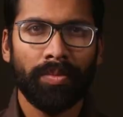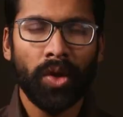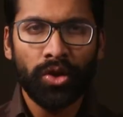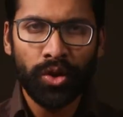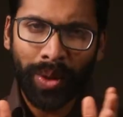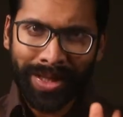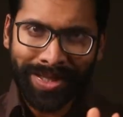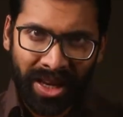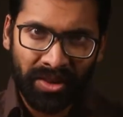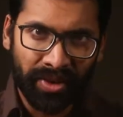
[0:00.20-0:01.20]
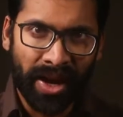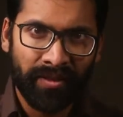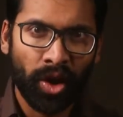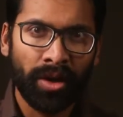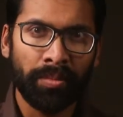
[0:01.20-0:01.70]
You can sell a
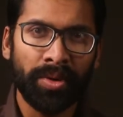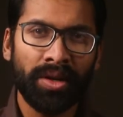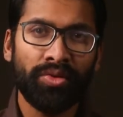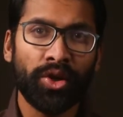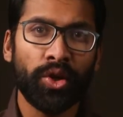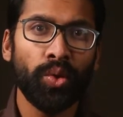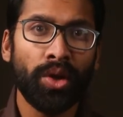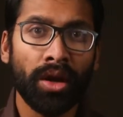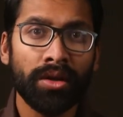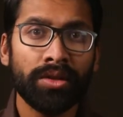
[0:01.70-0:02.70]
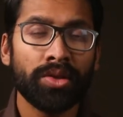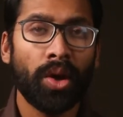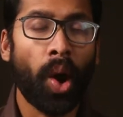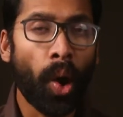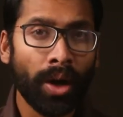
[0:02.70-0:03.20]
$5 bill for $2
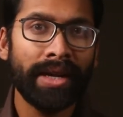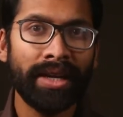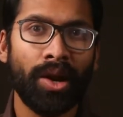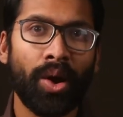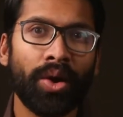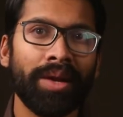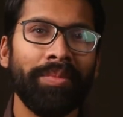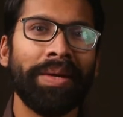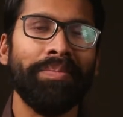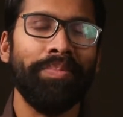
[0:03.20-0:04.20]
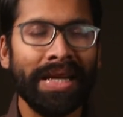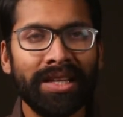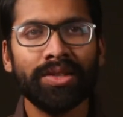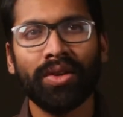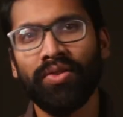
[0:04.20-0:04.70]
all day long and make
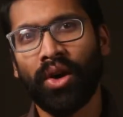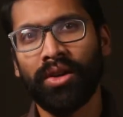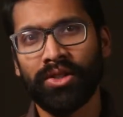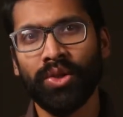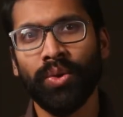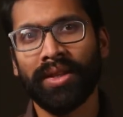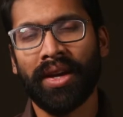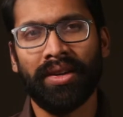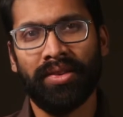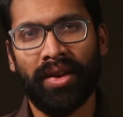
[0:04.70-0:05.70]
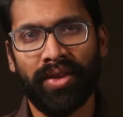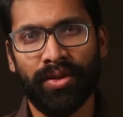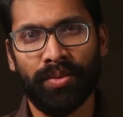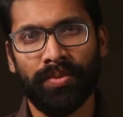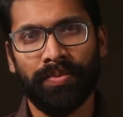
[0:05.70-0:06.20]
billions of dollars doing that in
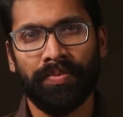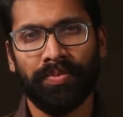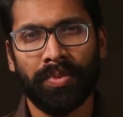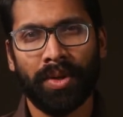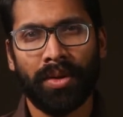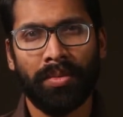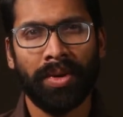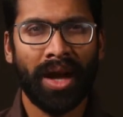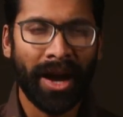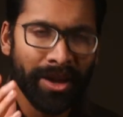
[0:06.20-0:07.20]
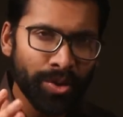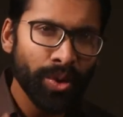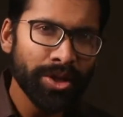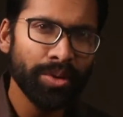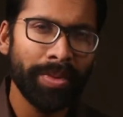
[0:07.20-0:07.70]
revenue. But are you
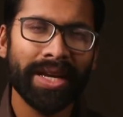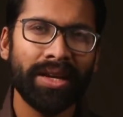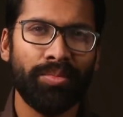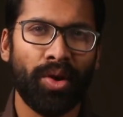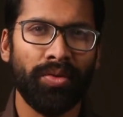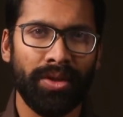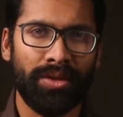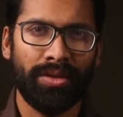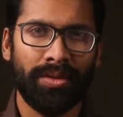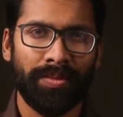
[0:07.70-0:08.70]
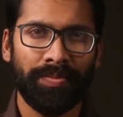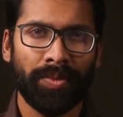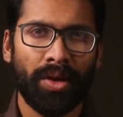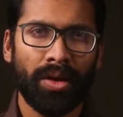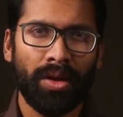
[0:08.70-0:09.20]
going to make any profits?
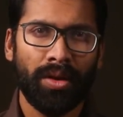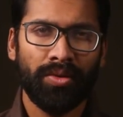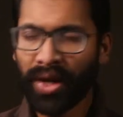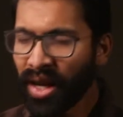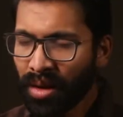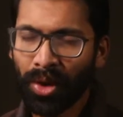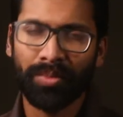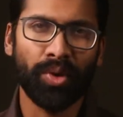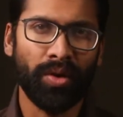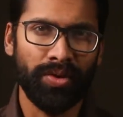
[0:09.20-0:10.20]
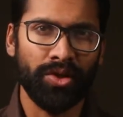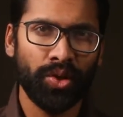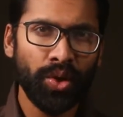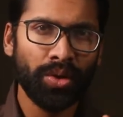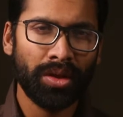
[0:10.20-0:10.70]
Forget about profits. Do
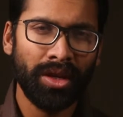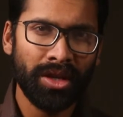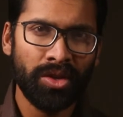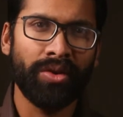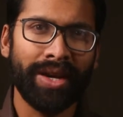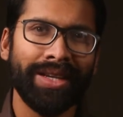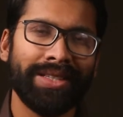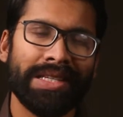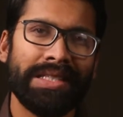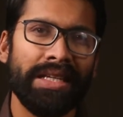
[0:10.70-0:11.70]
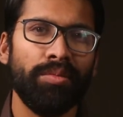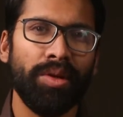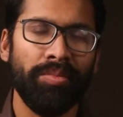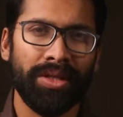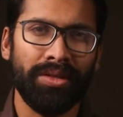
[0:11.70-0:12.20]
you think you're running a sustainable
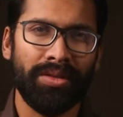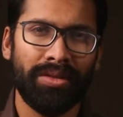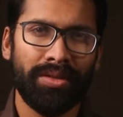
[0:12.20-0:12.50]
business?